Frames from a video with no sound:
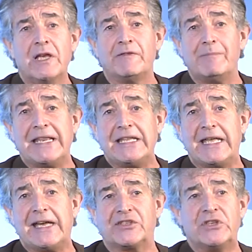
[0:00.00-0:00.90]
for many
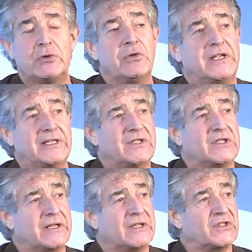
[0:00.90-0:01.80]
years. I do think this is
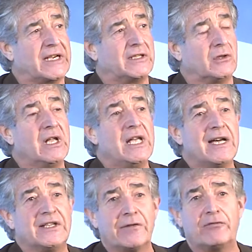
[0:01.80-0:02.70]
going to signal
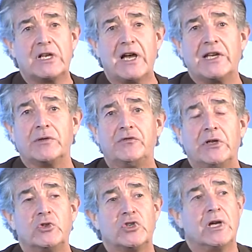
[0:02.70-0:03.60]
a different kind of
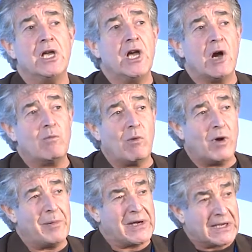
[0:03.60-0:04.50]
future, and one
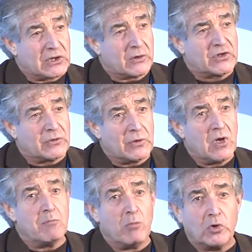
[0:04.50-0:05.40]
where we can look to
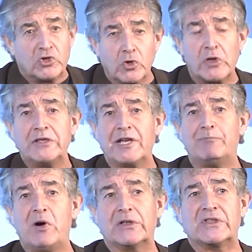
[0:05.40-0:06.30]
more
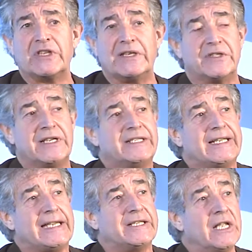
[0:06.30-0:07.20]
joined-up policies, and
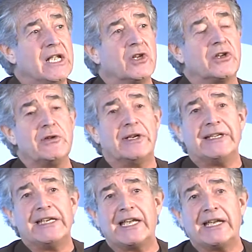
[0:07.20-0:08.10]
indeed not only
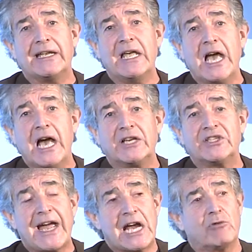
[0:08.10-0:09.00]
linking
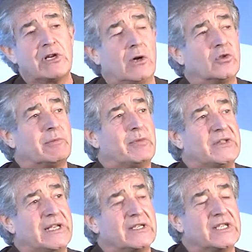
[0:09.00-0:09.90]
to agriculture, but
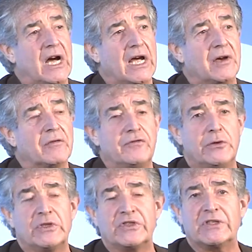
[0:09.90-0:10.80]
the entire
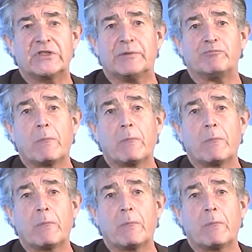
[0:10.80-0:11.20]
food system.